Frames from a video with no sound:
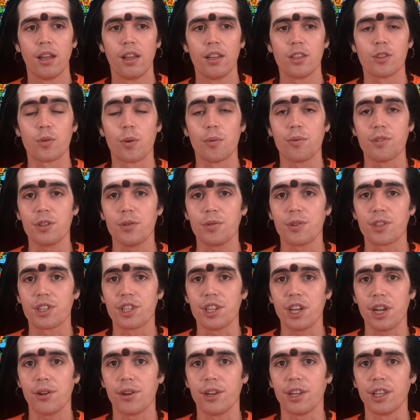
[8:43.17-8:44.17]
Swamiji was
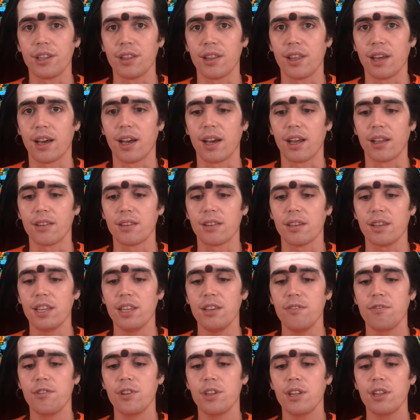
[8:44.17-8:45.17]
sharing that
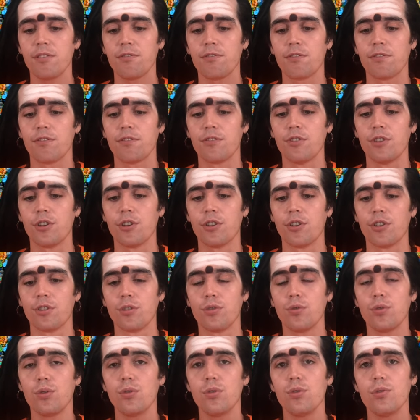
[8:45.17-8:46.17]
even if the
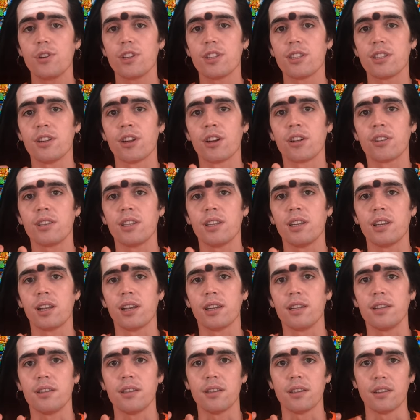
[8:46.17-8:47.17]
guru is not
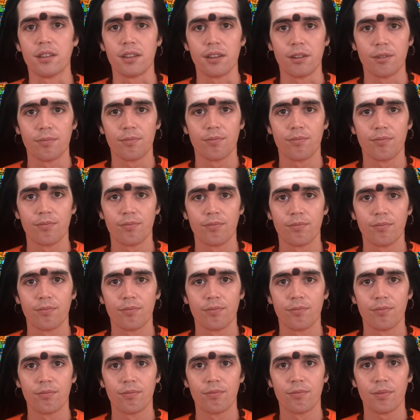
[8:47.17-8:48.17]
enlightened,
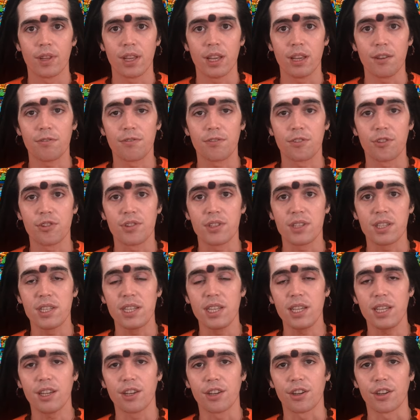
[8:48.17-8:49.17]
if the
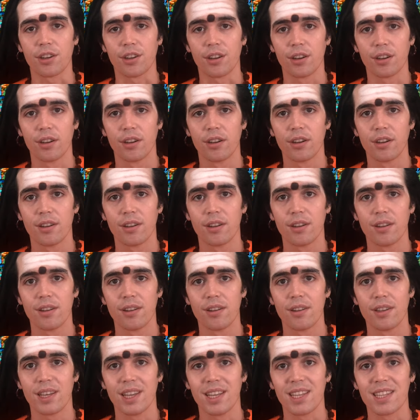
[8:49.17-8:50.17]
seeker
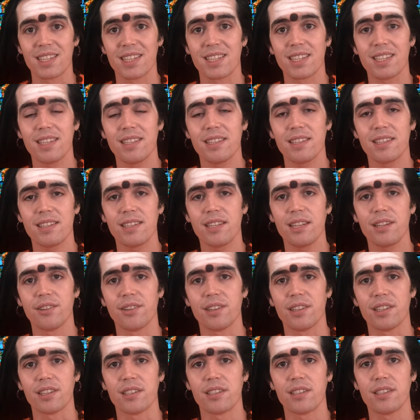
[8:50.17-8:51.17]
is sincere
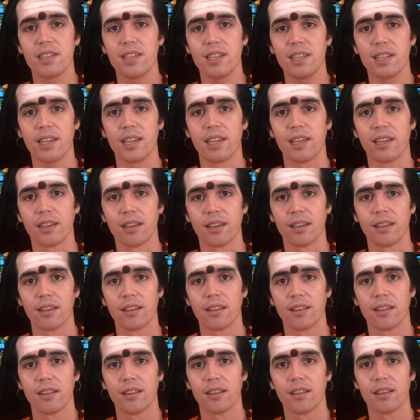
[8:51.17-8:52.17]
in his seeking
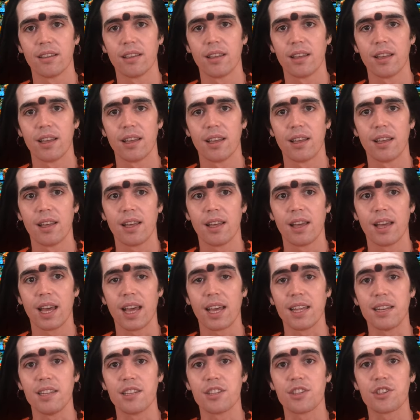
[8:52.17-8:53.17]

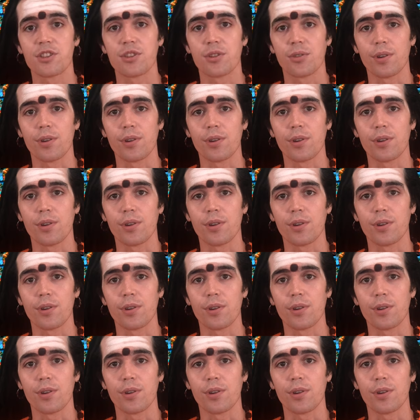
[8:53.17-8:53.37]
and in